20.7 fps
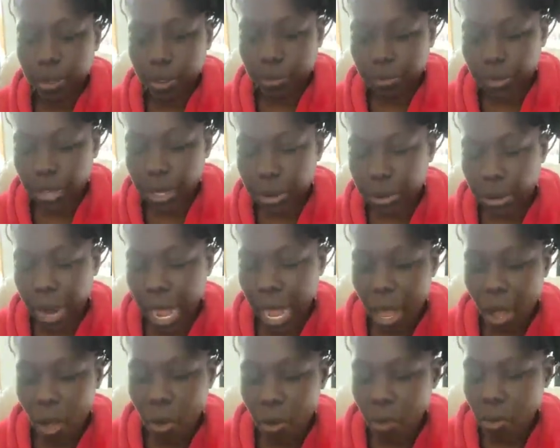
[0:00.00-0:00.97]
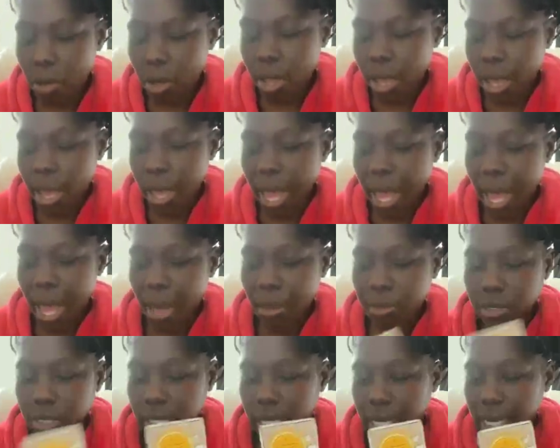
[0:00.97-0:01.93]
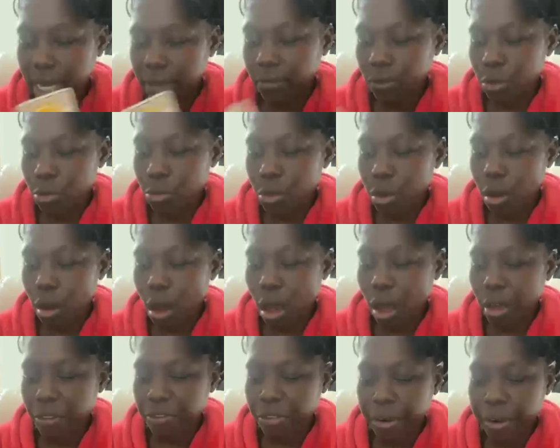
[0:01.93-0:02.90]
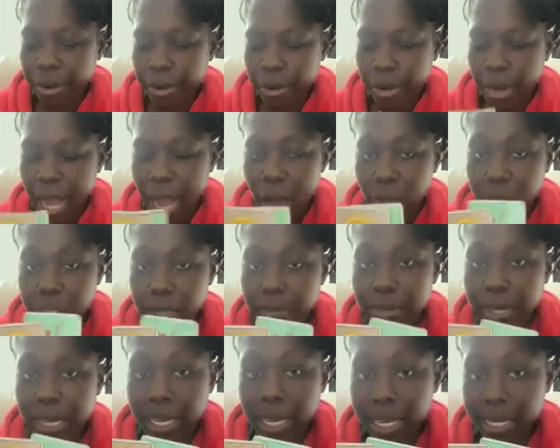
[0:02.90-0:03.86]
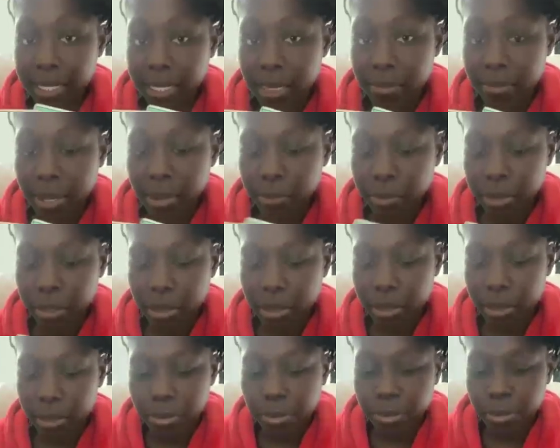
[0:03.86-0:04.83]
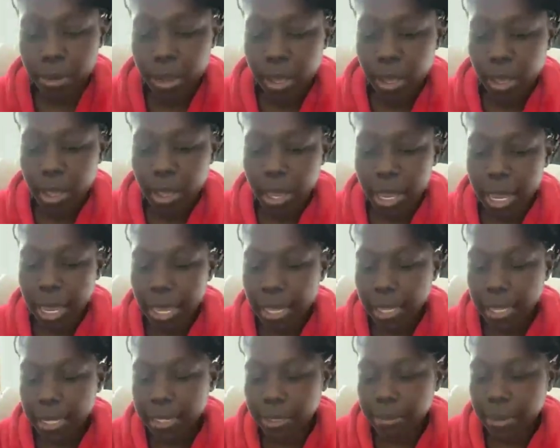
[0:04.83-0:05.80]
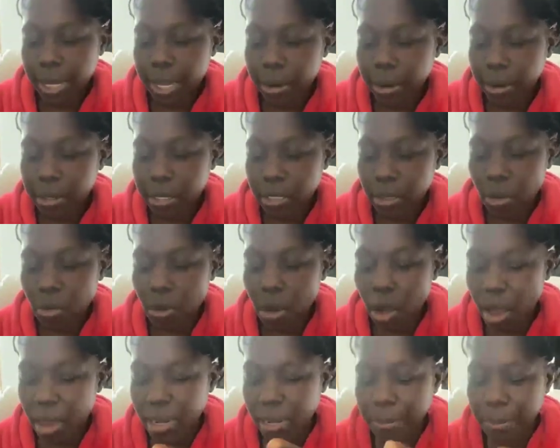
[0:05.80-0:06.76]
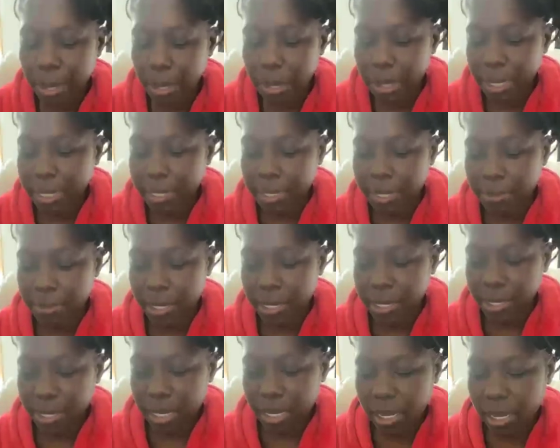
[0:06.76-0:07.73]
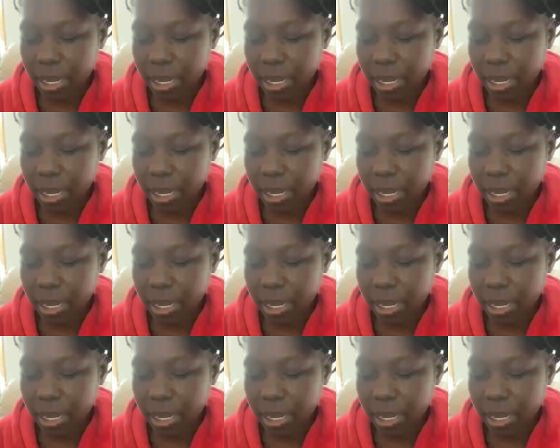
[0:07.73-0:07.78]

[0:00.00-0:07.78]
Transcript: figure out how to give you an offer, how to be intimate with you. And these men are so caught up on intimacy,